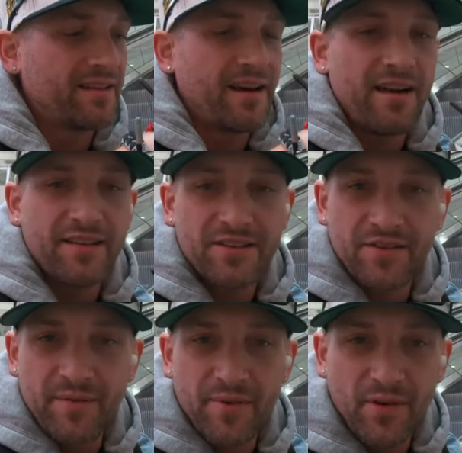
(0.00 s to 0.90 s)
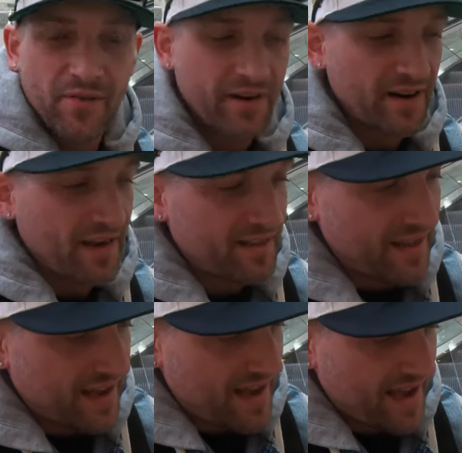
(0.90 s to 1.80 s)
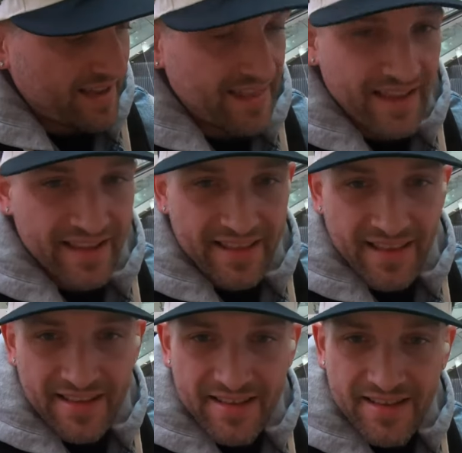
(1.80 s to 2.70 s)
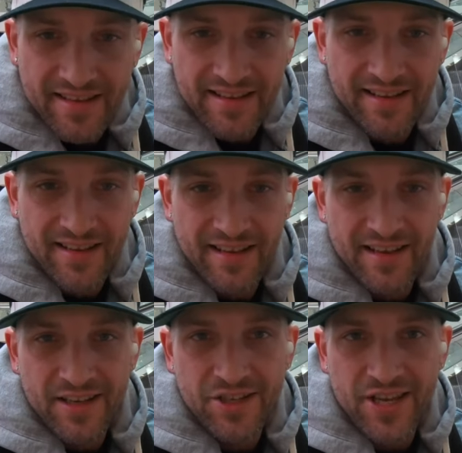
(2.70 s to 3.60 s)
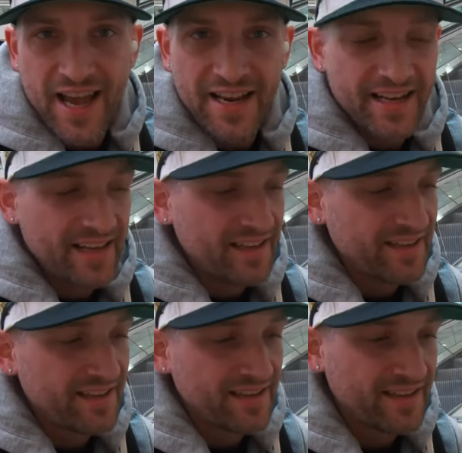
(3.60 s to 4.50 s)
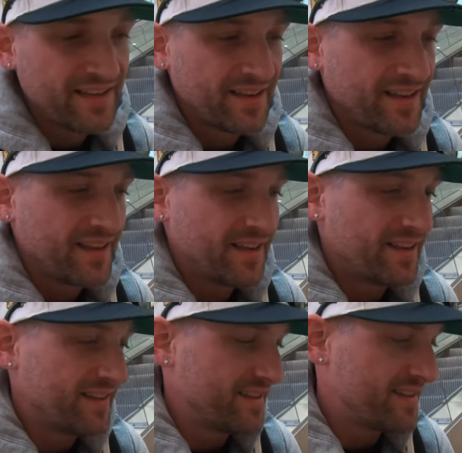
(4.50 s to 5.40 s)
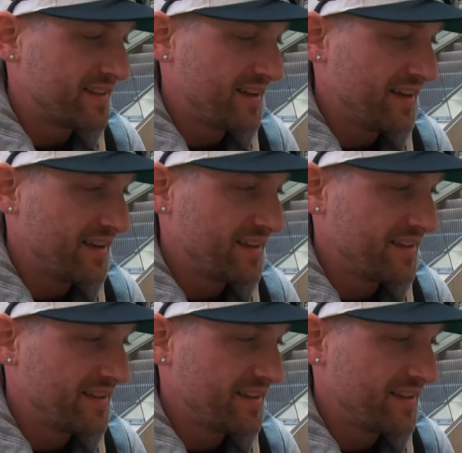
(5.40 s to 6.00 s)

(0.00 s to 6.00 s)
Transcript: y'all are tripping over nothing. I think this shiny is uh,